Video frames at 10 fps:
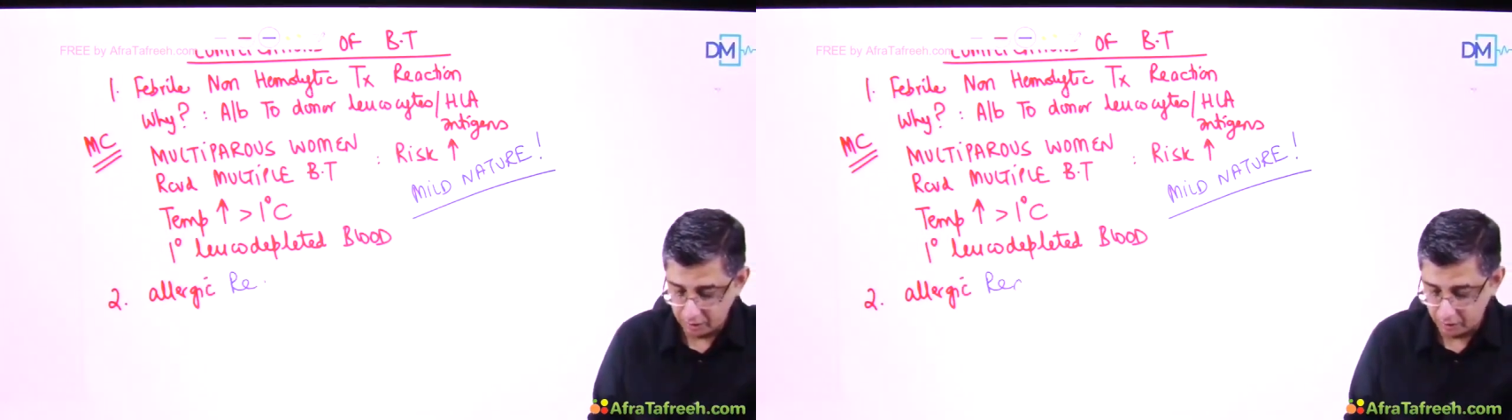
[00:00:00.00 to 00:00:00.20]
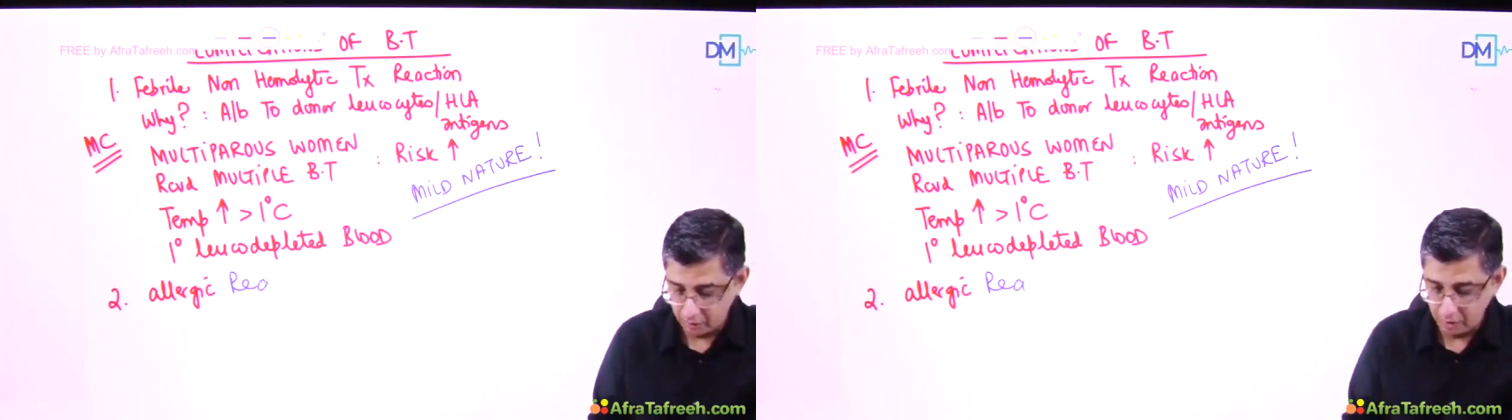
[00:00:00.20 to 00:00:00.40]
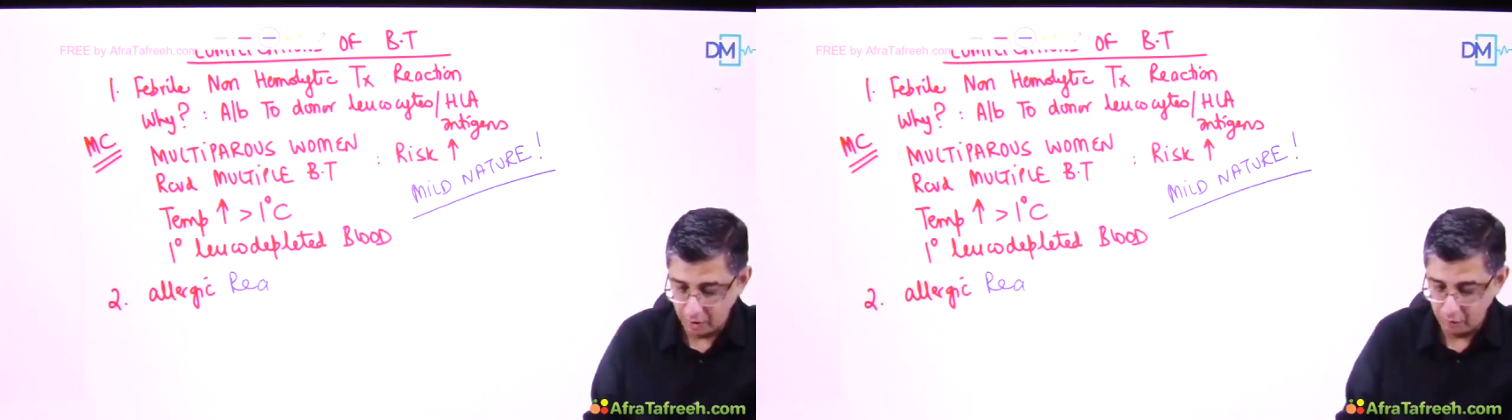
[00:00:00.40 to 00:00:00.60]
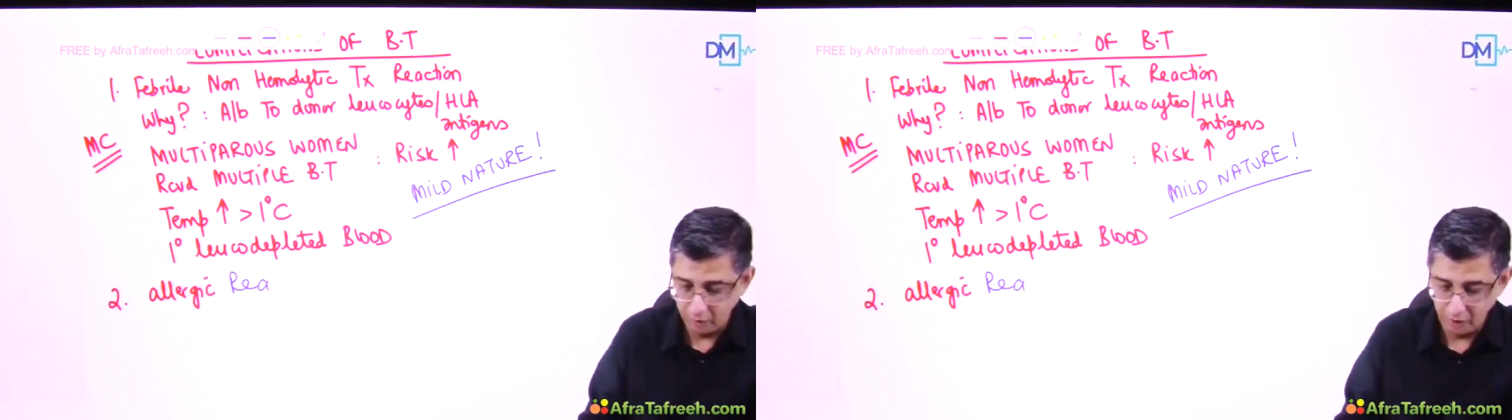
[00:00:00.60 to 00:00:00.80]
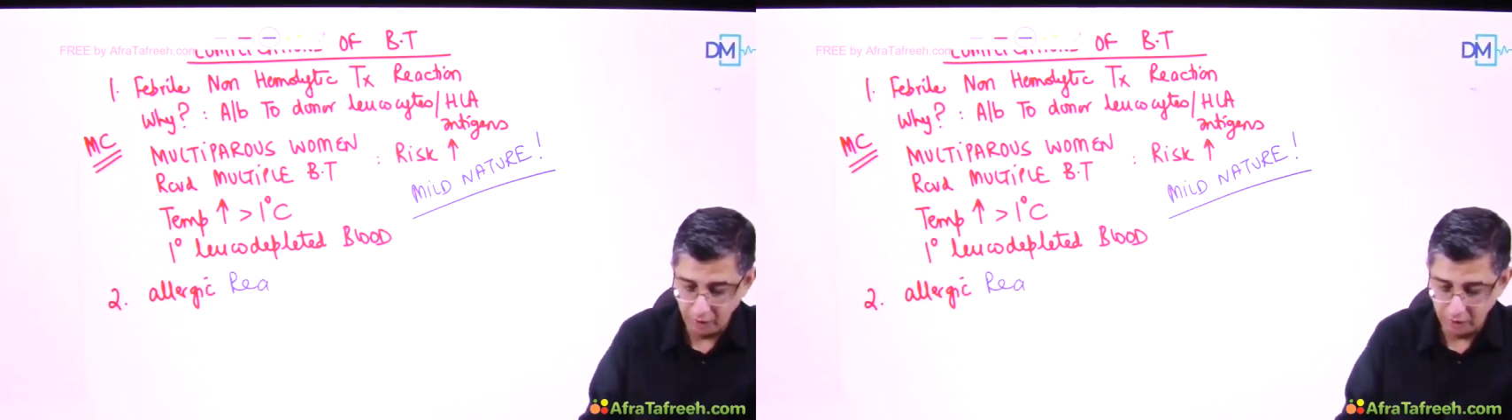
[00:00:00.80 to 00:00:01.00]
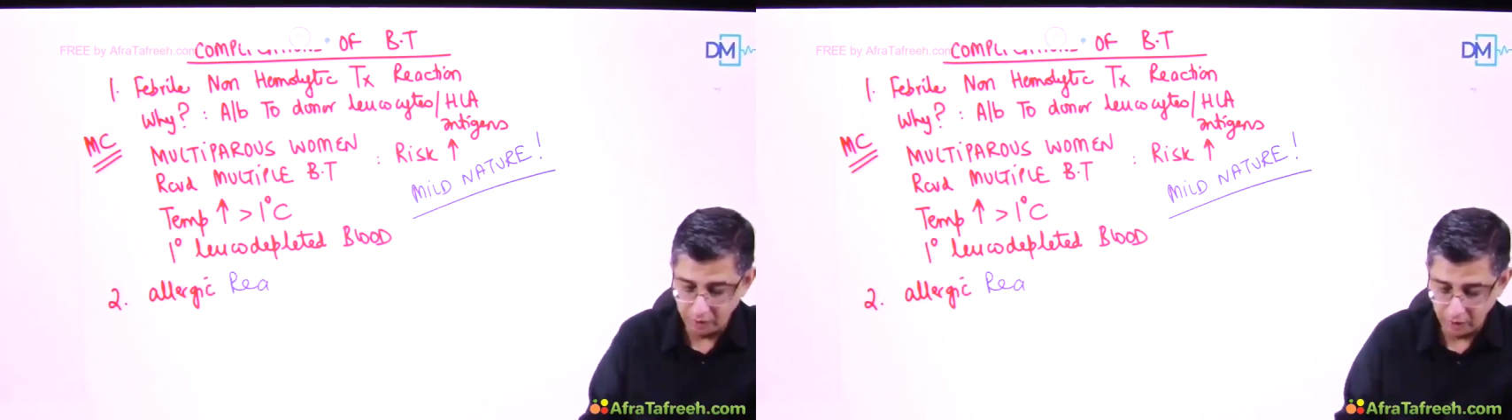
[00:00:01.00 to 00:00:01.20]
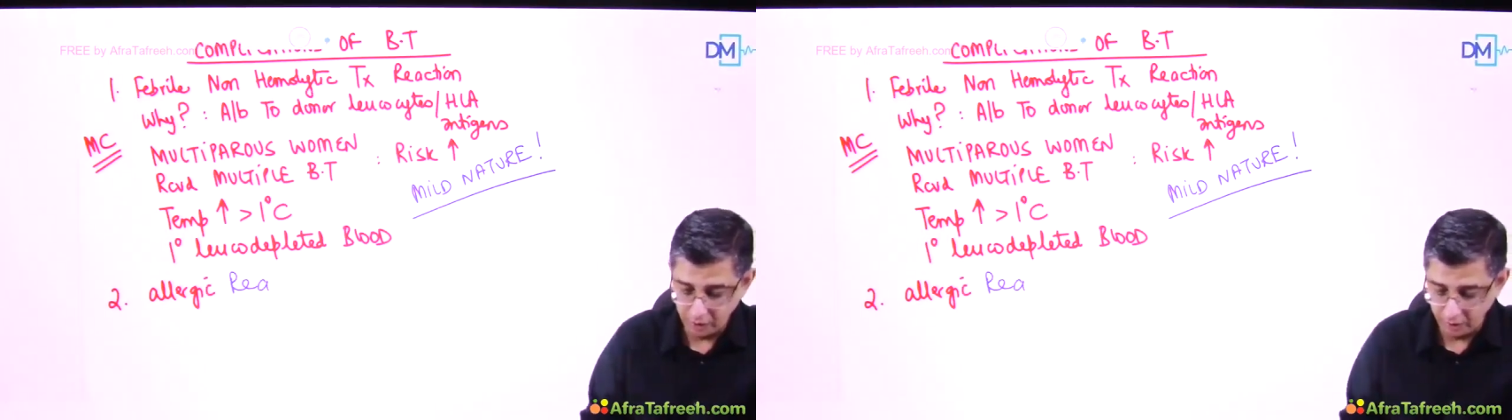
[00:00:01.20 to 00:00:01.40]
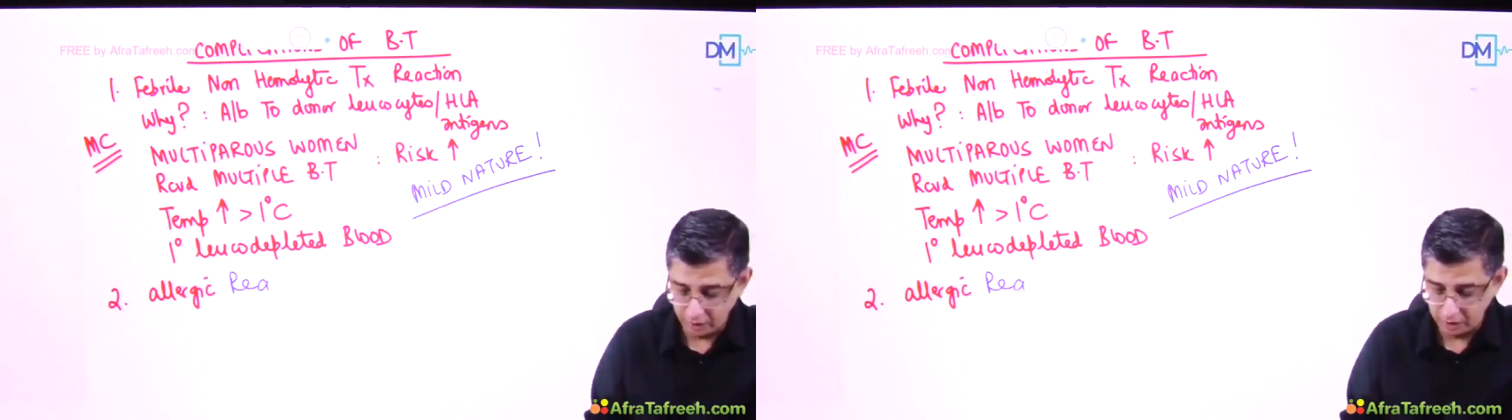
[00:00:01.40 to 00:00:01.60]
Now, how would allergic
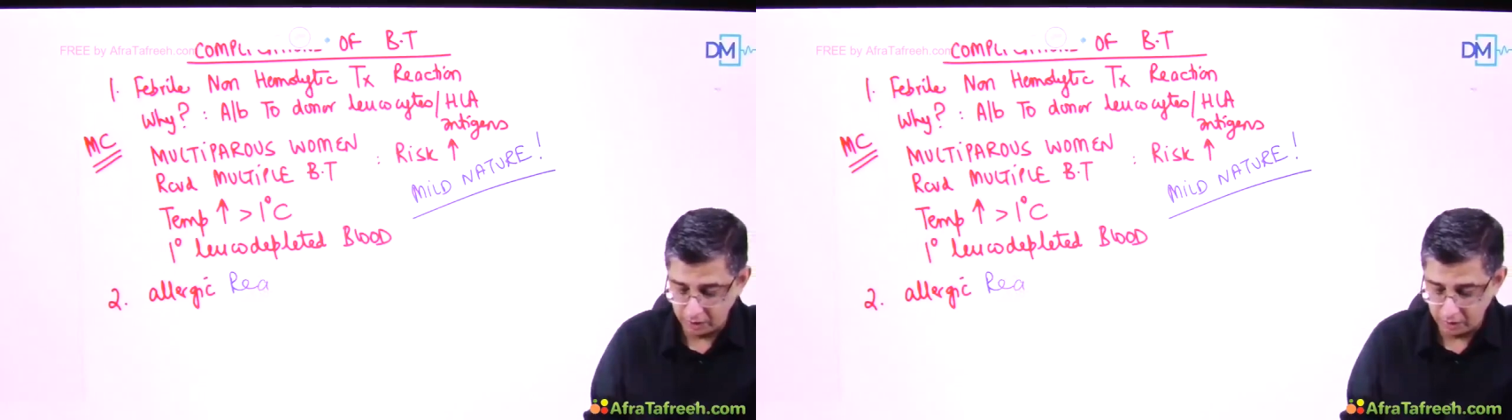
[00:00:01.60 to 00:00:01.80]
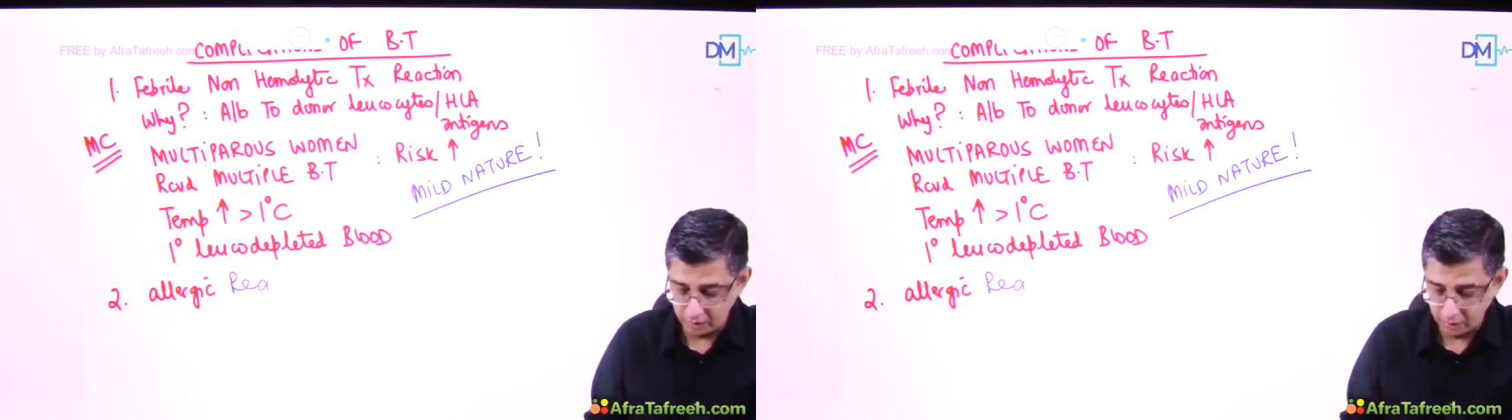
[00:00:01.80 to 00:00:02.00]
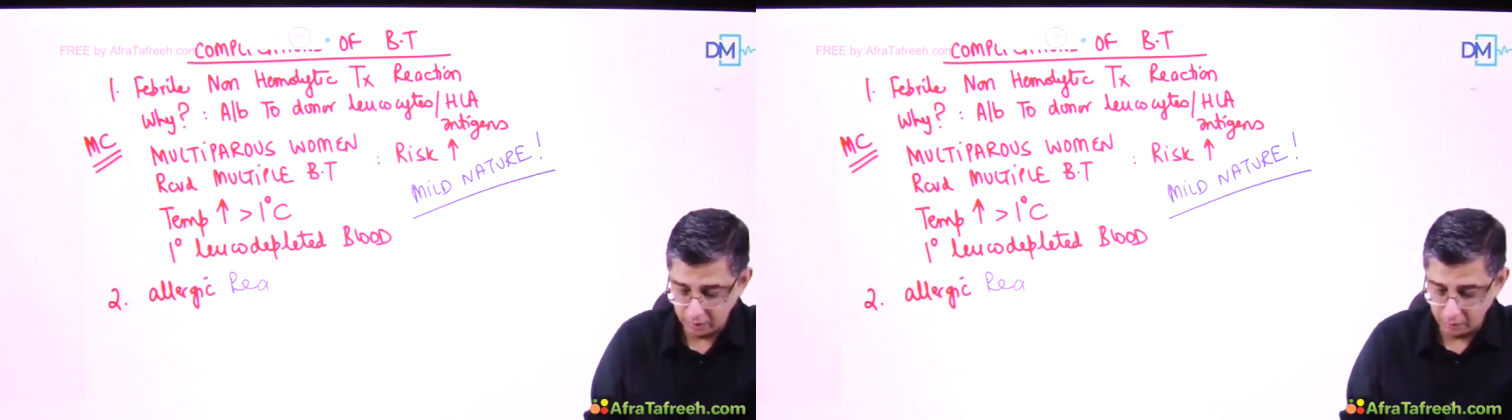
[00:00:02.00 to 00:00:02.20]
reaction